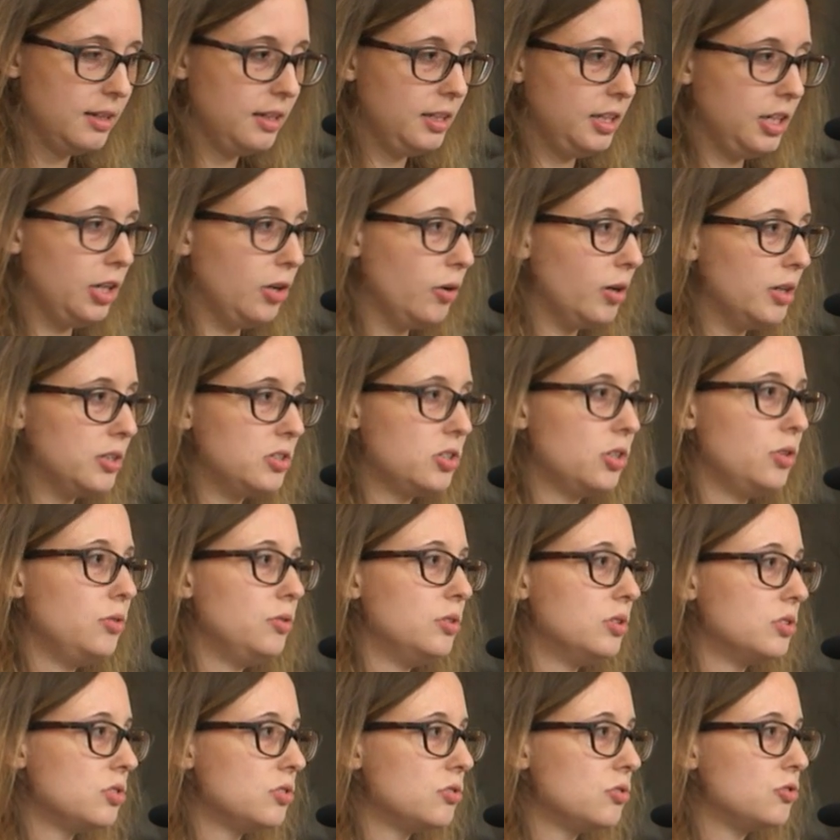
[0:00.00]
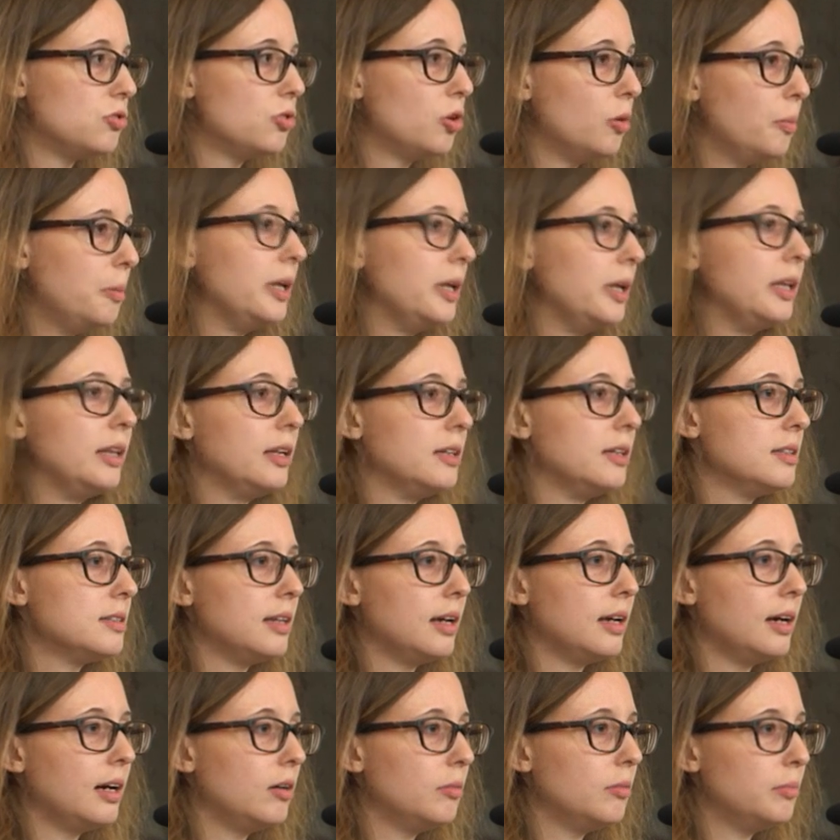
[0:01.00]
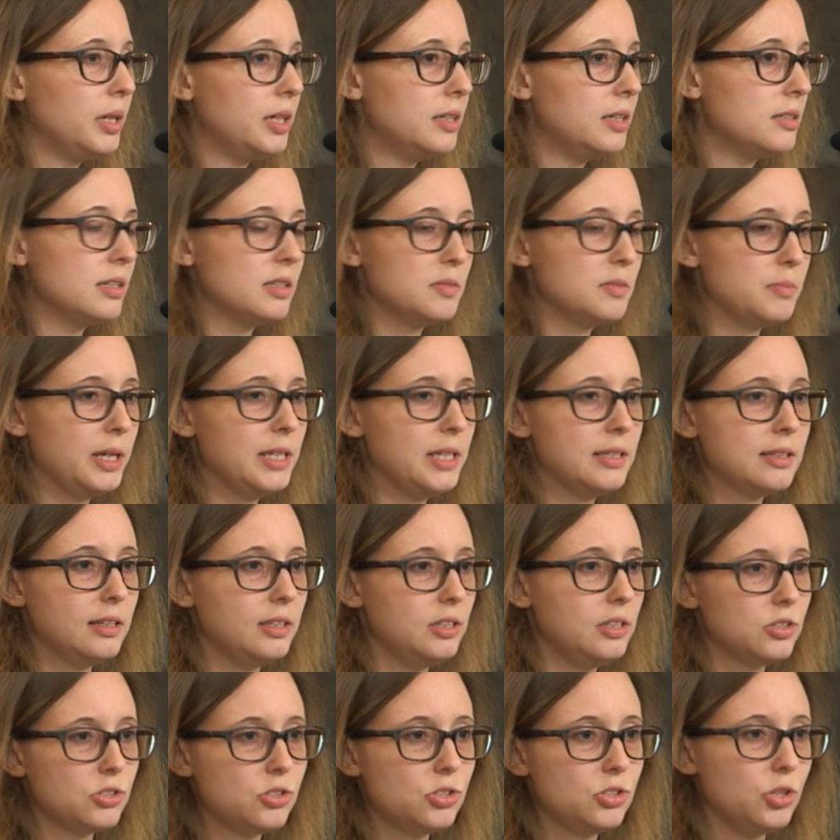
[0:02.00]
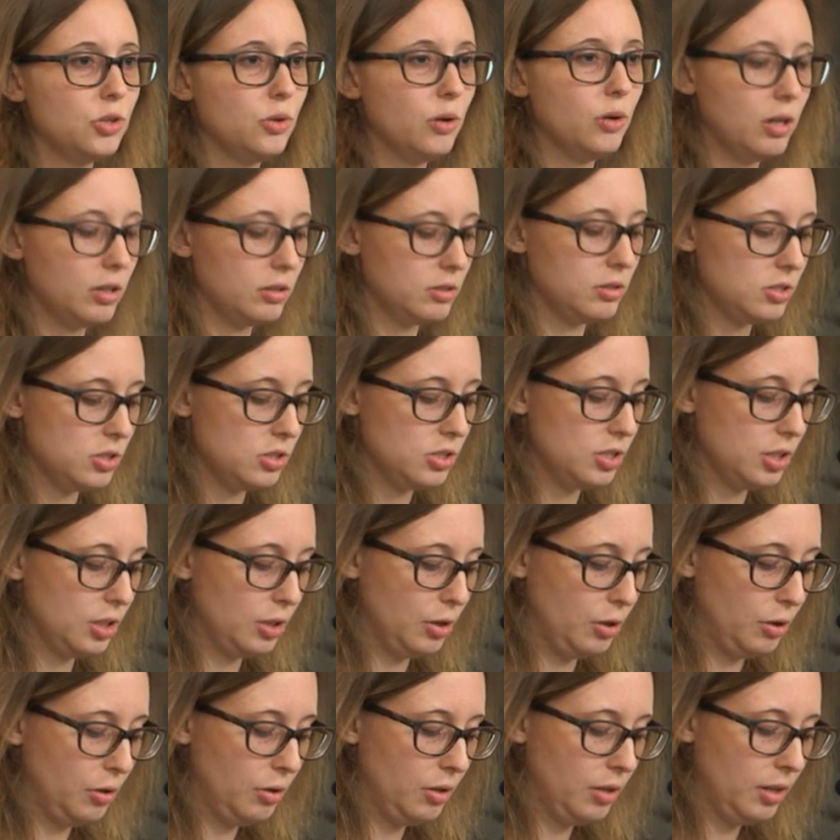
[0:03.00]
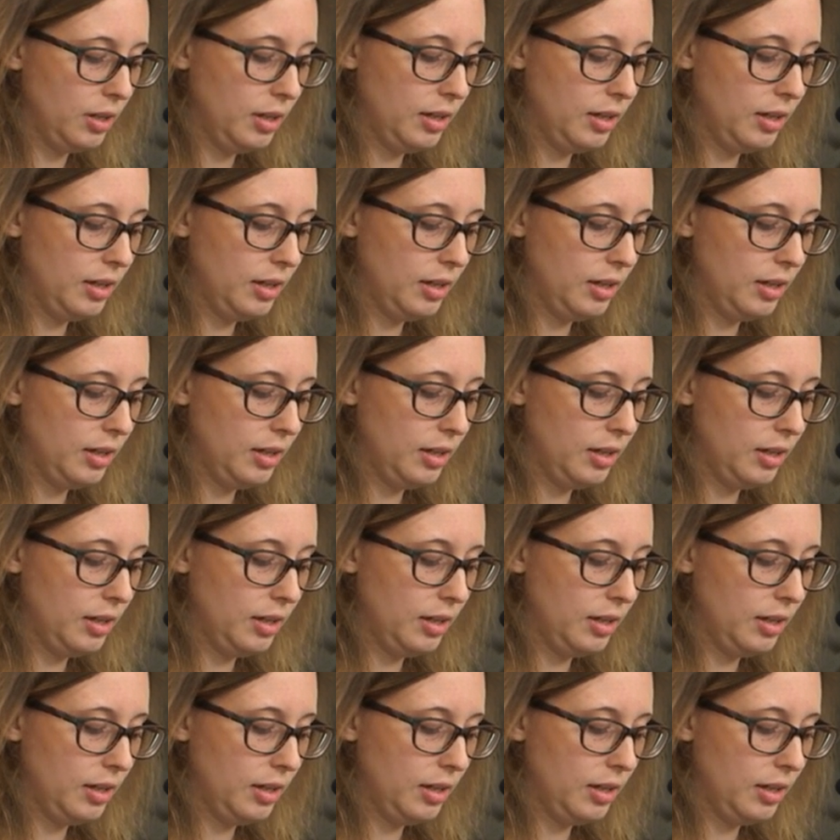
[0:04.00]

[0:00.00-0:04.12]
You know, are donors just dropping this now because it's basically just too hard to do?